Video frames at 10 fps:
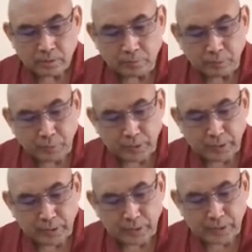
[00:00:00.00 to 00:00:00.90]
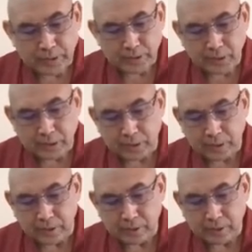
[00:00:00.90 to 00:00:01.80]
Before then, they say
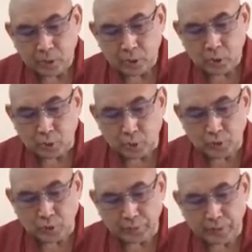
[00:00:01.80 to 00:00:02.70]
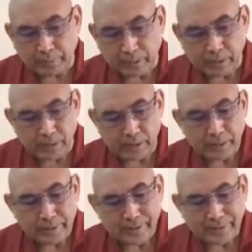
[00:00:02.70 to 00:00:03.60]
here, those
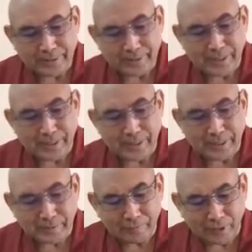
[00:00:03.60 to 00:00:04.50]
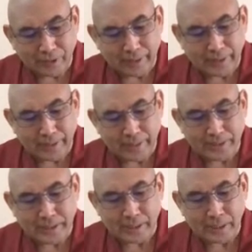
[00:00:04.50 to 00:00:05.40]
phenomena is identified
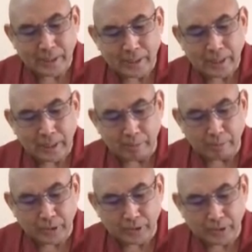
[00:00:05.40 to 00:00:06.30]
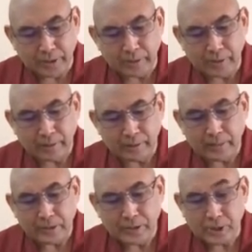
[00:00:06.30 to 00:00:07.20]
as a hypothetical
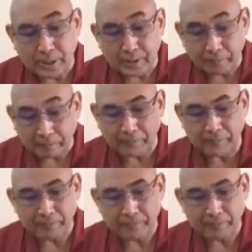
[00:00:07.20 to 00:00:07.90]
self.